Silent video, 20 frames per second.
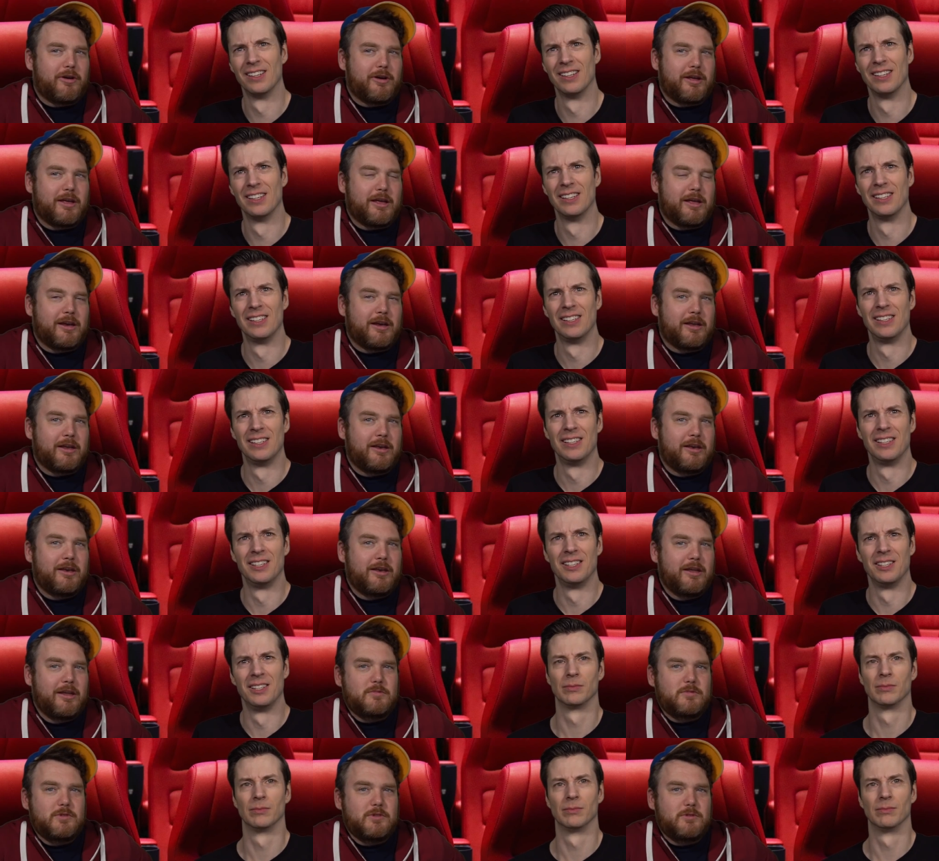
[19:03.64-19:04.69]
Speaker 1: to get in.
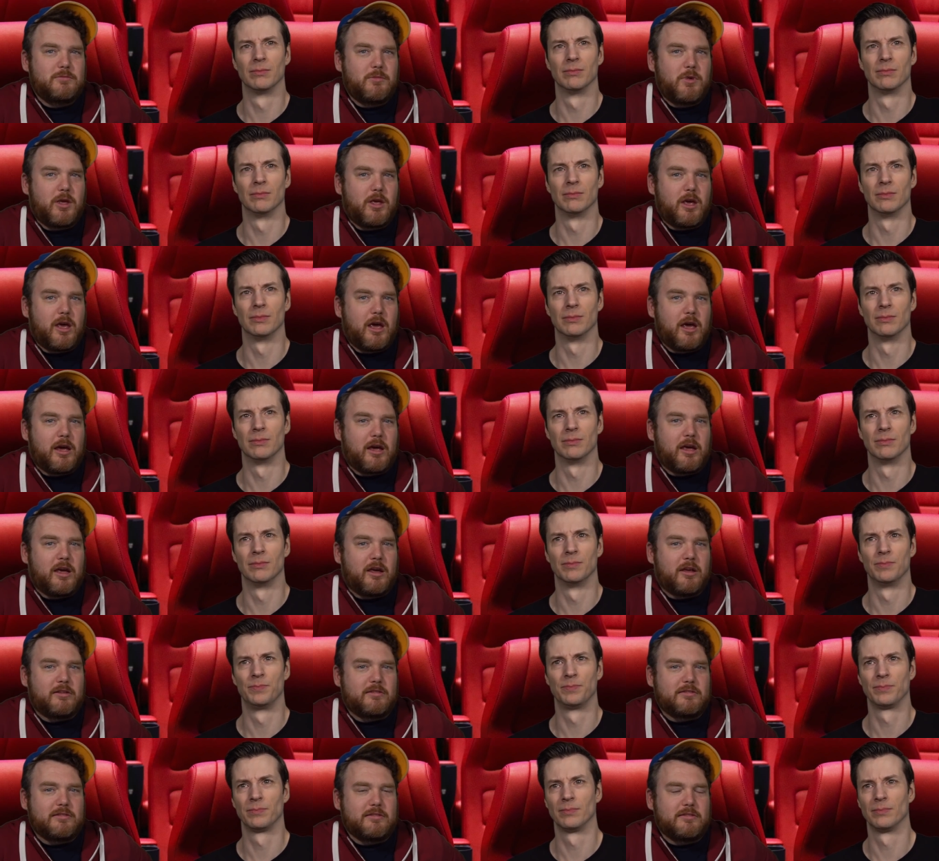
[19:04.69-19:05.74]
I'm like, hey guys,
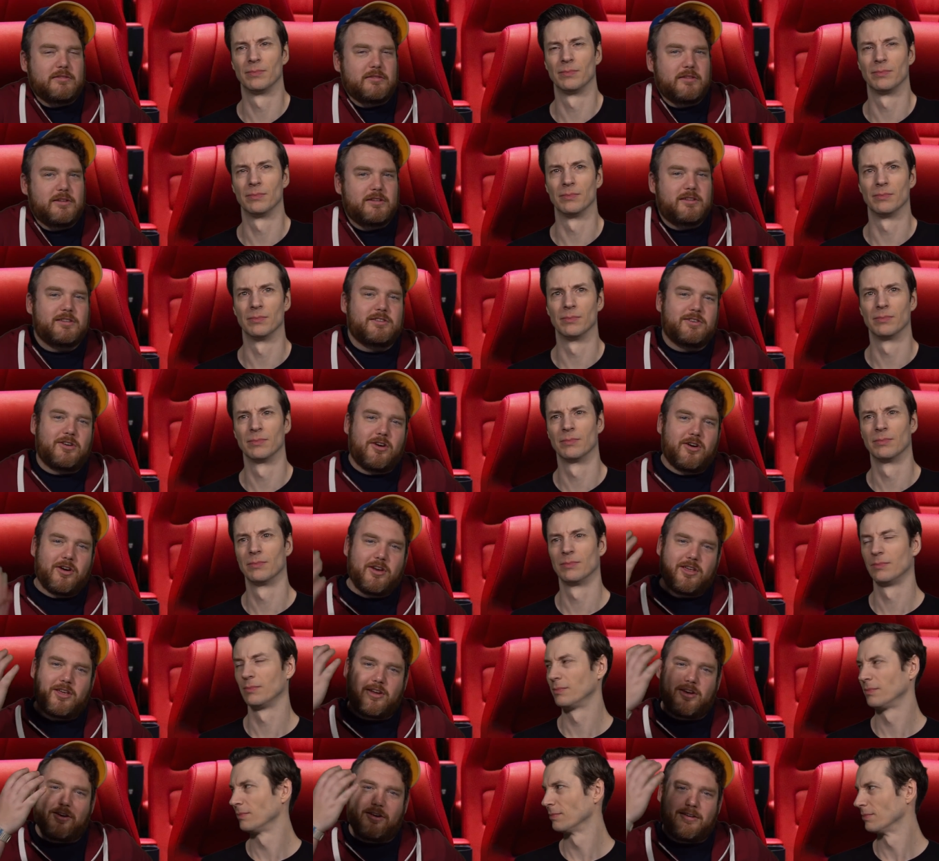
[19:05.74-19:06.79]
it doesn't hurt
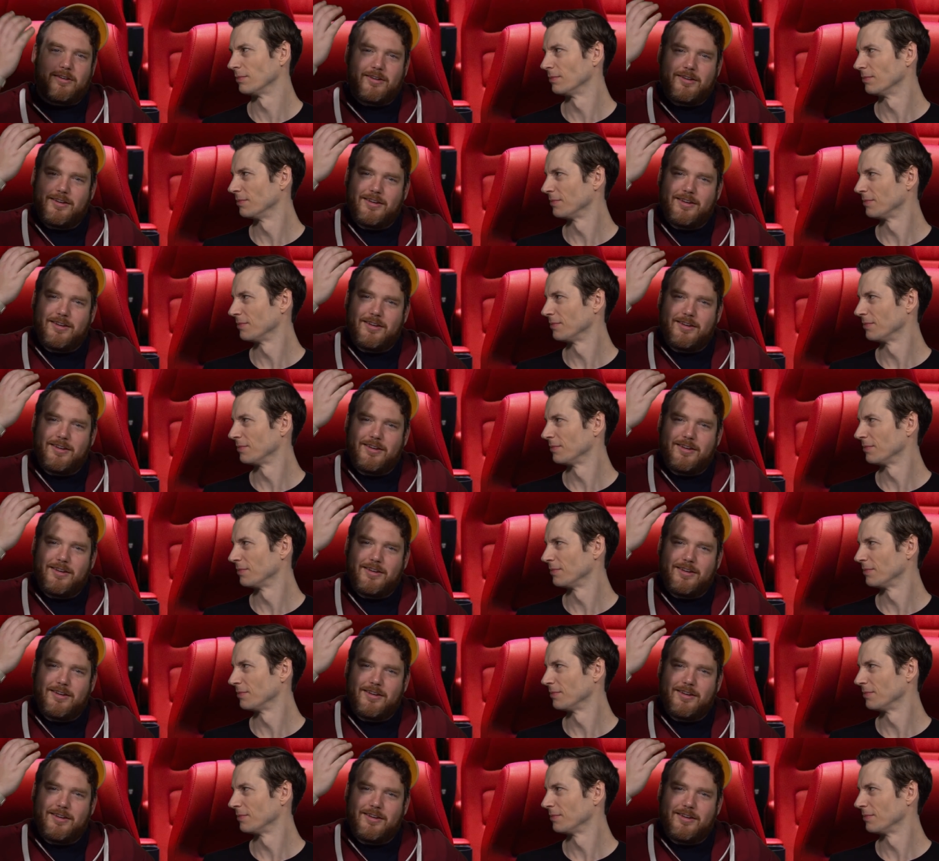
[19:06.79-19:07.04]
here.